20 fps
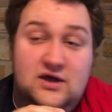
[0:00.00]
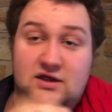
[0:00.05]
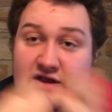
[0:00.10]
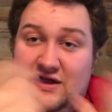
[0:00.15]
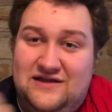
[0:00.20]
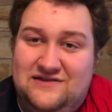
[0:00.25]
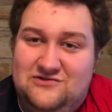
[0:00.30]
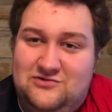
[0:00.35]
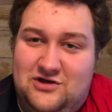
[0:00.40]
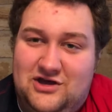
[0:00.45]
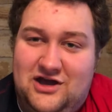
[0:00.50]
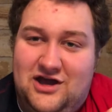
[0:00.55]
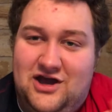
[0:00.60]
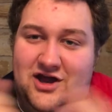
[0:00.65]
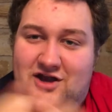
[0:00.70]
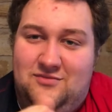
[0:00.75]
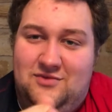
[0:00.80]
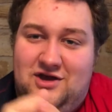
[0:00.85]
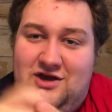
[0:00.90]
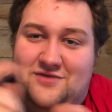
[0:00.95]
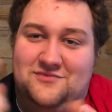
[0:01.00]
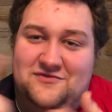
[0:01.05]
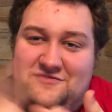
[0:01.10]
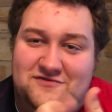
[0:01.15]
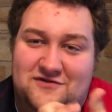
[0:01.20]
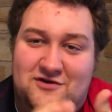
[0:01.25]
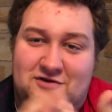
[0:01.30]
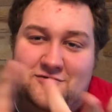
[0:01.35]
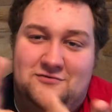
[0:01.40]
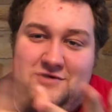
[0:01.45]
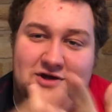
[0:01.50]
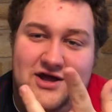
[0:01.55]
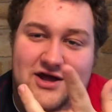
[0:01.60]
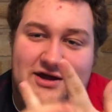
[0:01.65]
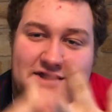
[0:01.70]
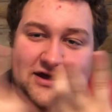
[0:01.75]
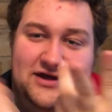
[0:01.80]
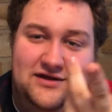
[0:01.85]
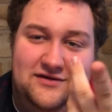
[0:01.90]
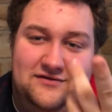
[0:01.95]
That's what I got him. I got him a ferro
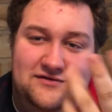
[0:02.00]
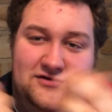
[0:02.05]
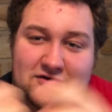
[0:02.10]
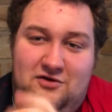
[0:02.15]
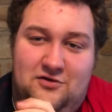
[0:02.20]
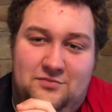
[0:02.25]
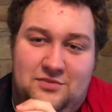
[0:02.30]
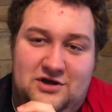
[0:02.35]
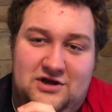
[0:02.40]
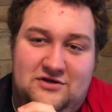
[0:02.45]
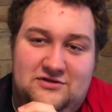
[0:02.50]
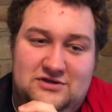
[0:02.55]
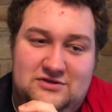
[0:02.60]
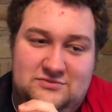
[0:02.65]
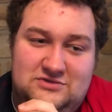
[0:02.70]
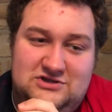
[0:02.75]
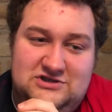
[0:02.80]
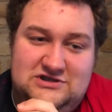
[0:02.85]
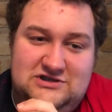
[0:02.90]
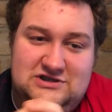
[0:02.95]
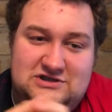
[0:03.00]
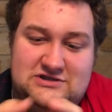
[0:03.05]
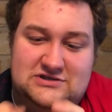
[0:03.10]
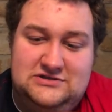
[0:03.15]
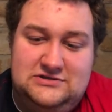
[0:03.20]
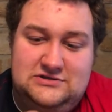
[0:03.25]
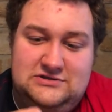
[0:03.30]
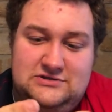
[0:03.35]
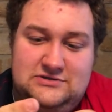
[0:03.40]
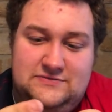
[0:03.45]
rod and an Opinel number six.